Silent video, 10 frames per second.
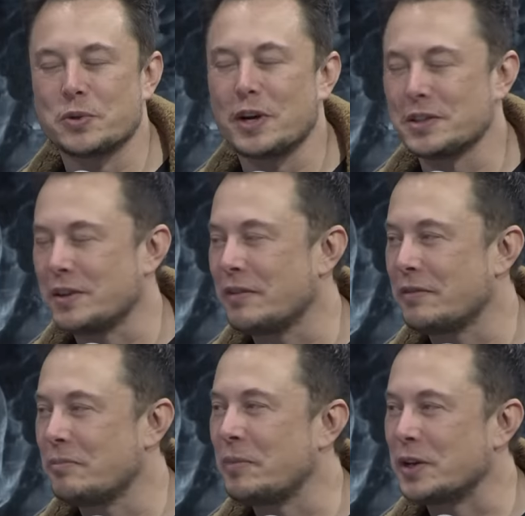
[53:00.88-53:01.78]
requires a lot of
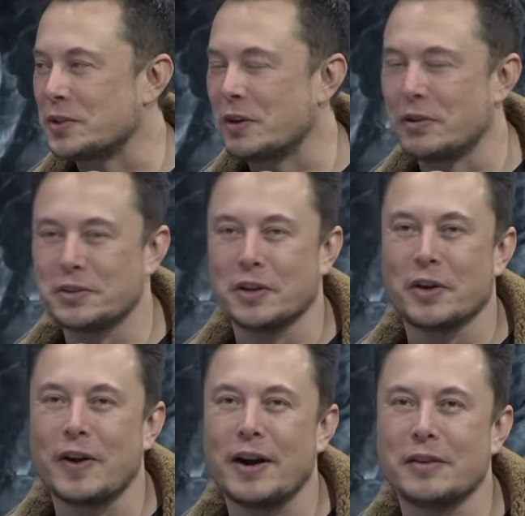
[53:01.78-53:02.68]
big servers on the
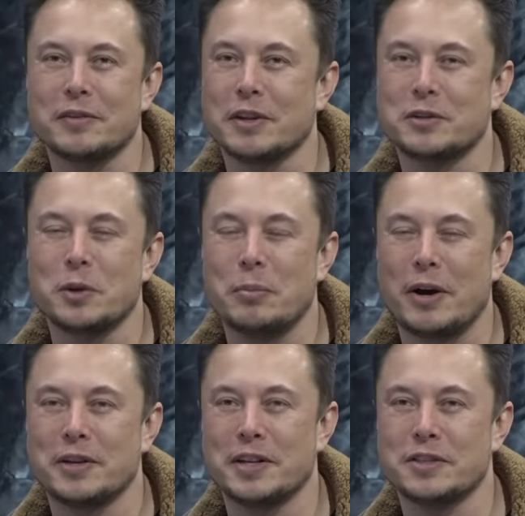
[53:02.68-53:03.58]
ground. It's too
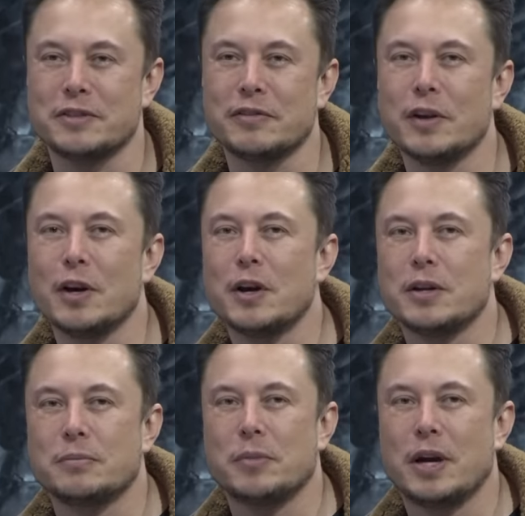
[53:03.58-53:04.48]
power intensive.
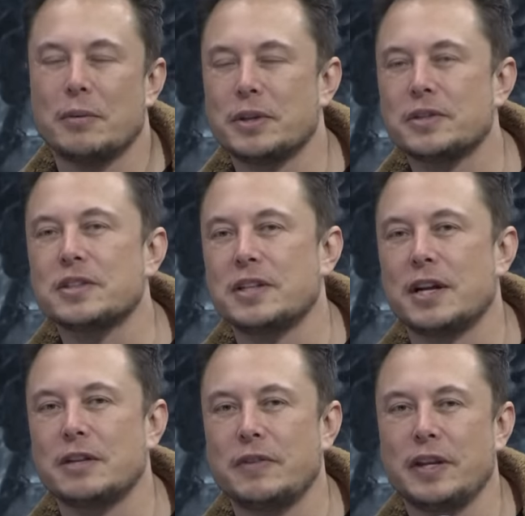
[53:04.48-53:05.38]
Uh, but this is
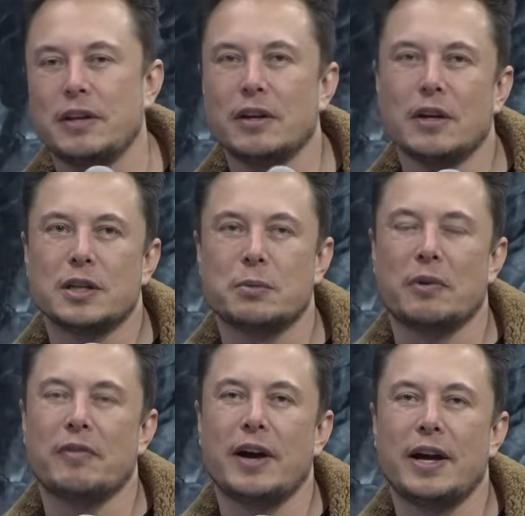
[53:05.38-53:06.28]
intended to be, to
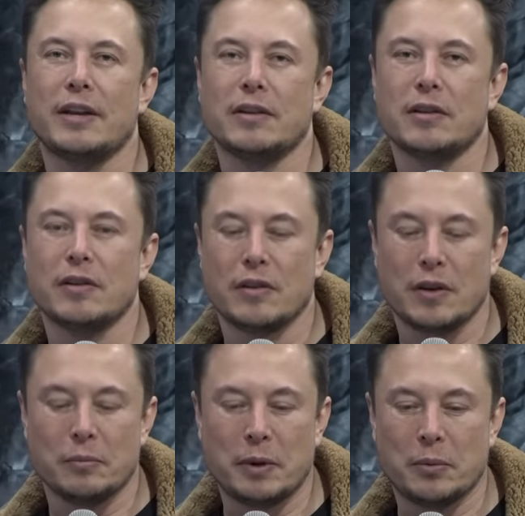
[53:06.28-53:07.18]
provide
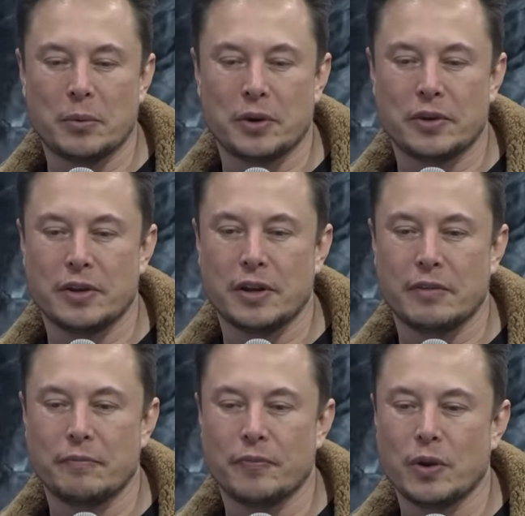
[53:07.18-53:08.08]
people with,
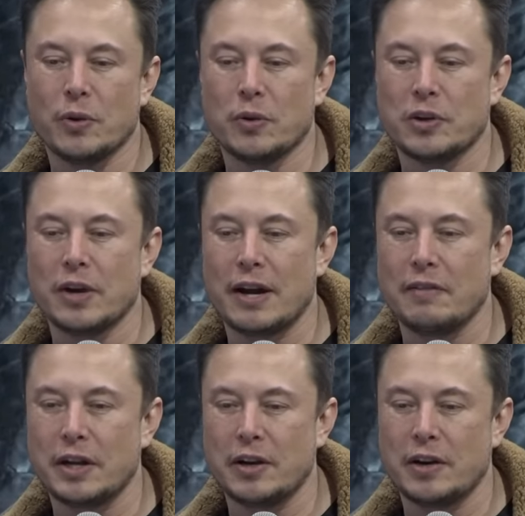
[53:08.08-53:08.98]
um, who don't have
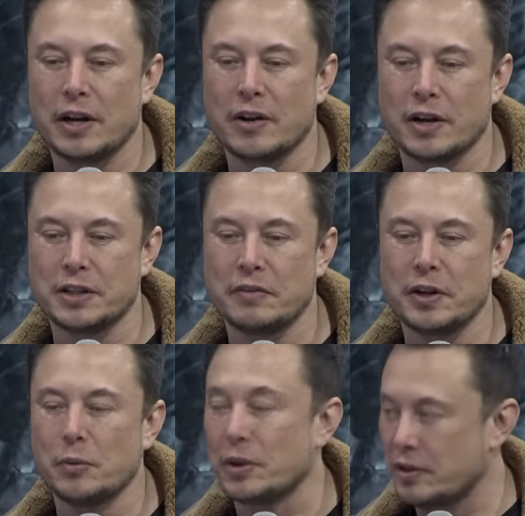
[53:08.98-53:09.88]
any internet
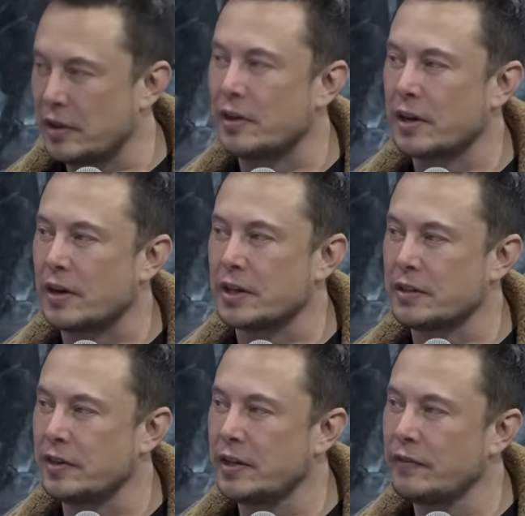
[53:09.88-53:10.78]
connectivity with internet
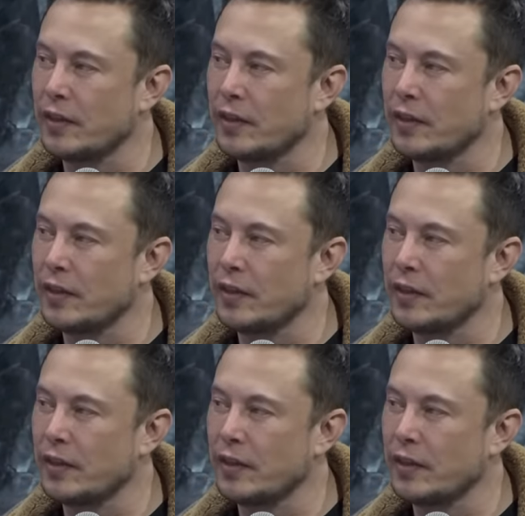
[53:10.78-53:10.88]
connectivity.